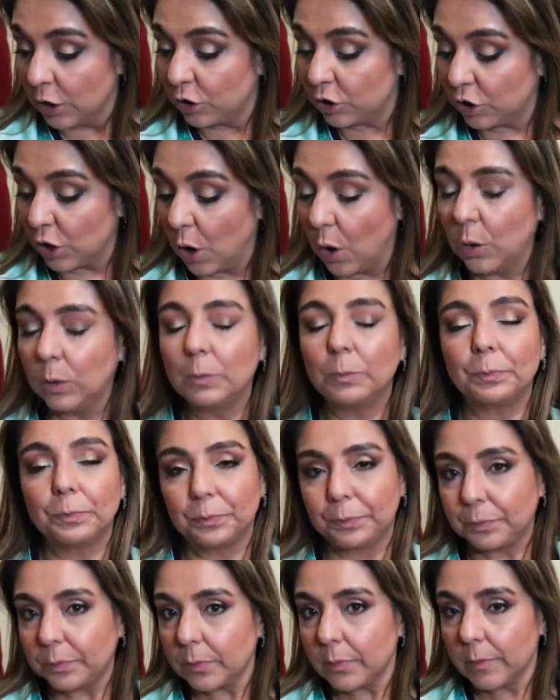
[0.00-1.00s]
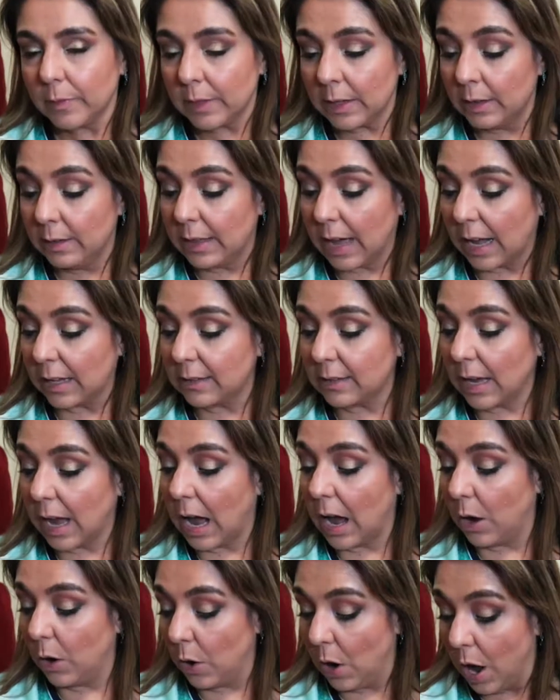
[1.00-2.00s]
So that's
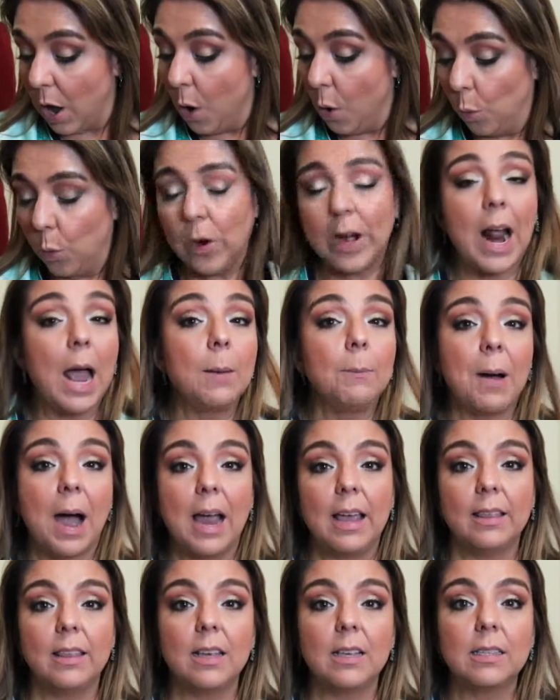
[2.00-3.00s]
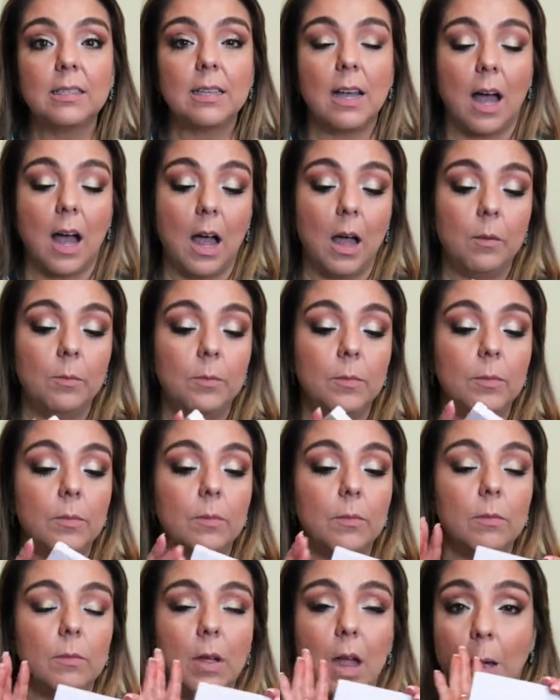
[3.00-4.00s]
how, would I buy this
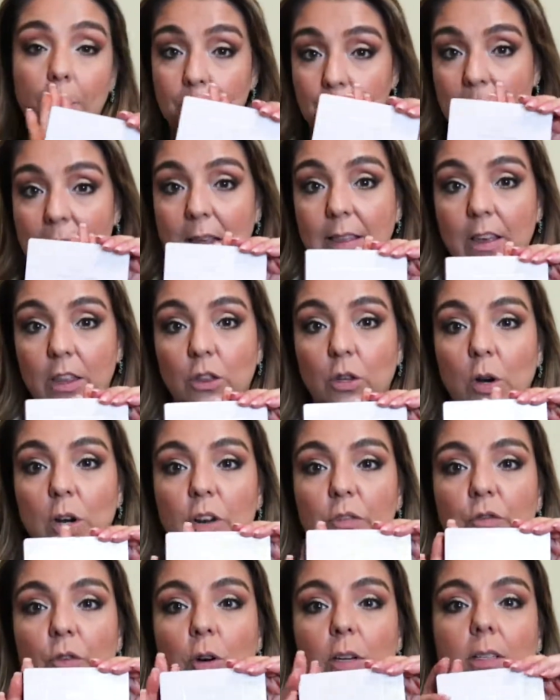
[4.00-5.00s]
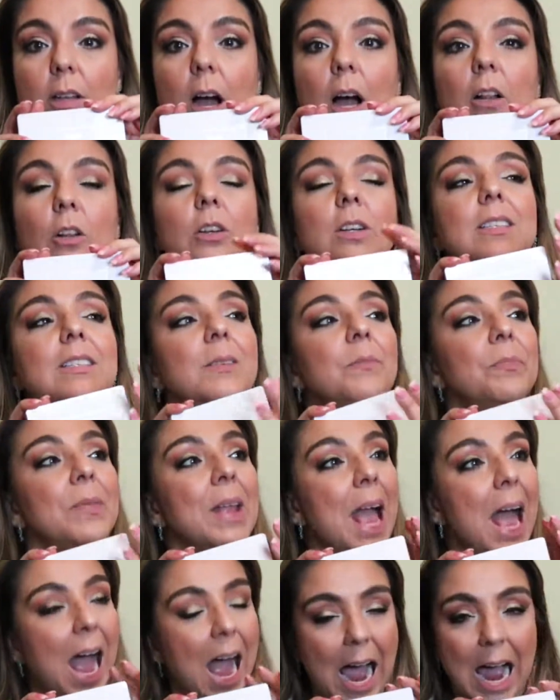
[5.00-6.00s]
and pay the $34?
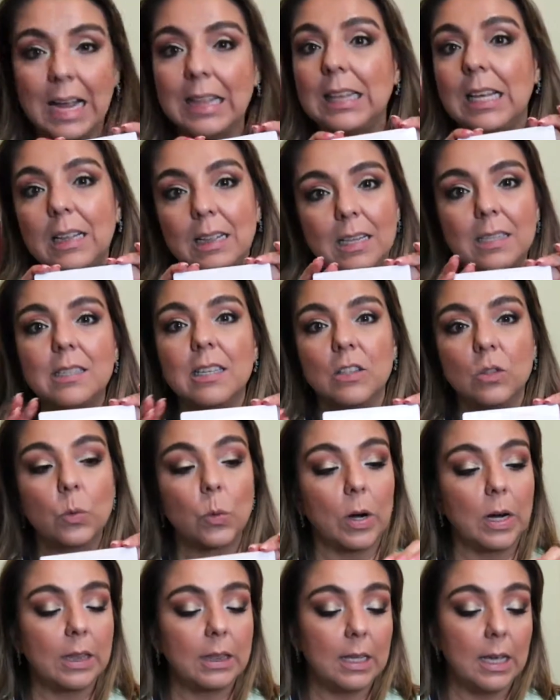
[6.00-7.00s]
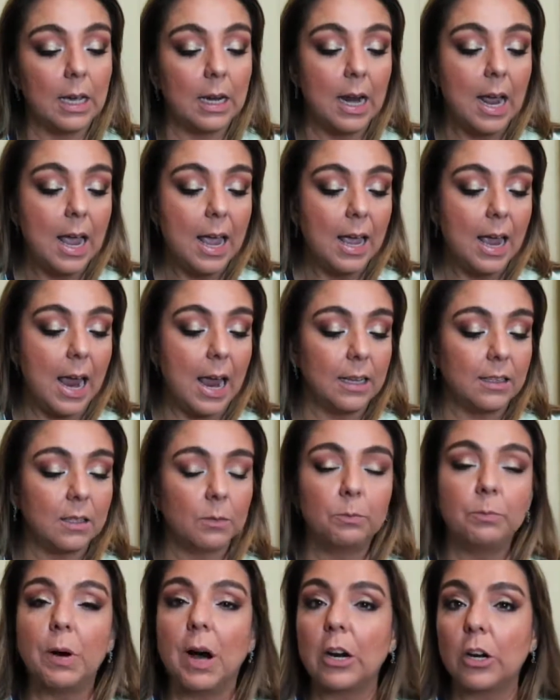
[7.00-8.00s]
I think this is worth it.
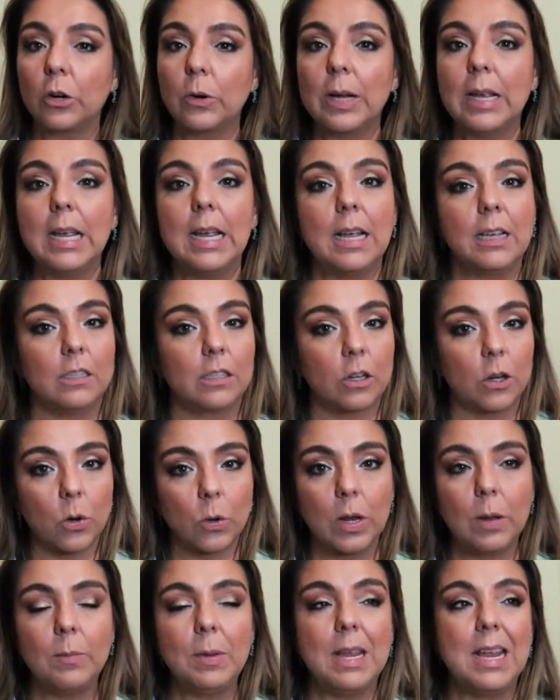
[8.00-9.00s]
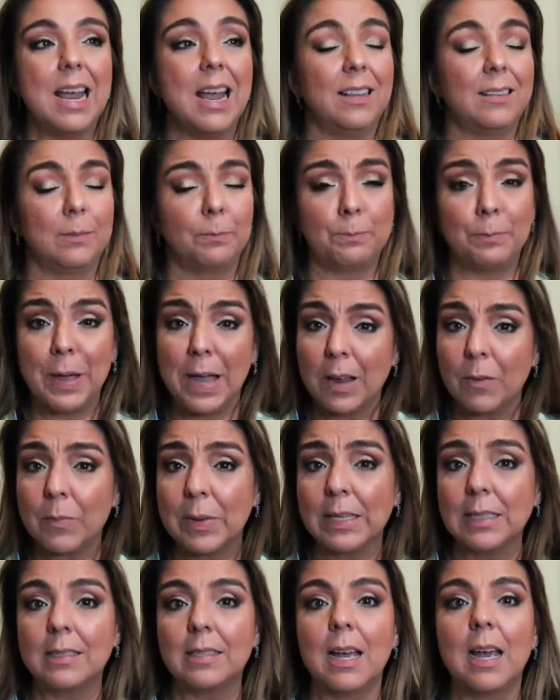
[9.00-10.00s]
It's buttery, it's creamy, it's
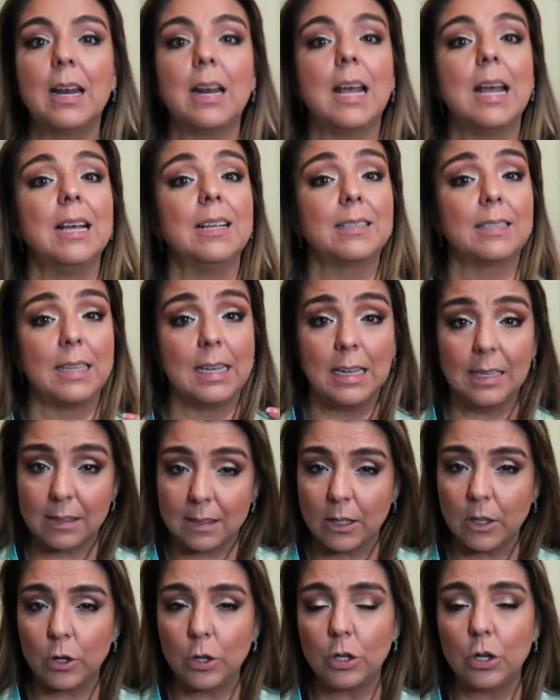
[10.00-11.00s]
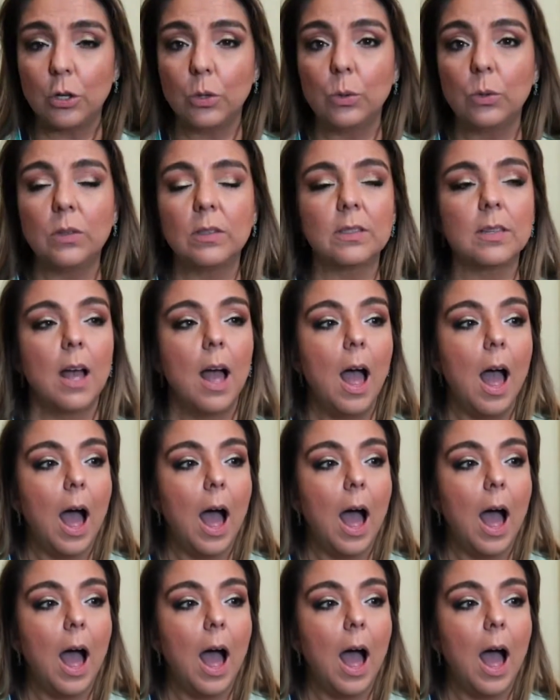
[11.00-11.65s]
pigmented, it's easy to use.